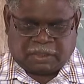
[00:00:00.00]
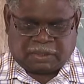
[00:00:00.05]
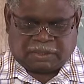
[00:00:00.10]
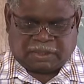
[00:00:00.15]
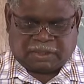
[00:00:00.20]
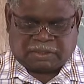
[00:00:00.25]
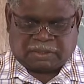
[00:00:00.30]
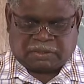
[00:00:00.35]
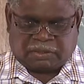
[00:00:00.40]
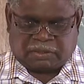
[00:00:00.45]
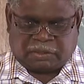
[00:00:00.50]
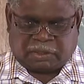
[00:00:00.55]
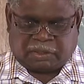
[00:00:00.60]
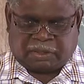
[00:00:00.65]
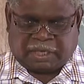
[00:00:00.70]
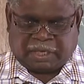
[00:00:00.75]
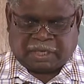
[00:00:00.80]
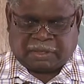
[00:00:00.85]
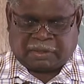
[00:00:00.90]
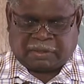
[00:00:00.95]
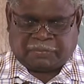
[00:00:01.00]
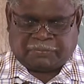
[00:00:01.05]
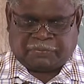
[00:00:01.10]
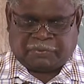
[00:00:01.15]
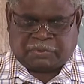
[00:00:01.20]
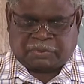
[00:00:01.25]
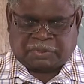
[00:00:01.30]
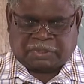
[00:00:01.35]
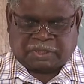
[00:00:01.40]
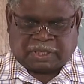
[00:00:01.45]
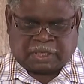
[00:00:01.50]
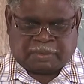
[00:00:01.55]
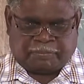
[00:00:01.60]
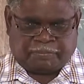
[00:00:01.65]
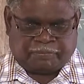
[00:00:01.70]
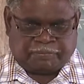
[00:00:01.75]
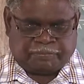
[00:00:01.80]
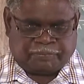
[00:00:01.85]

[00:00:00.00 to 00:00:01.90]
This is not our first time.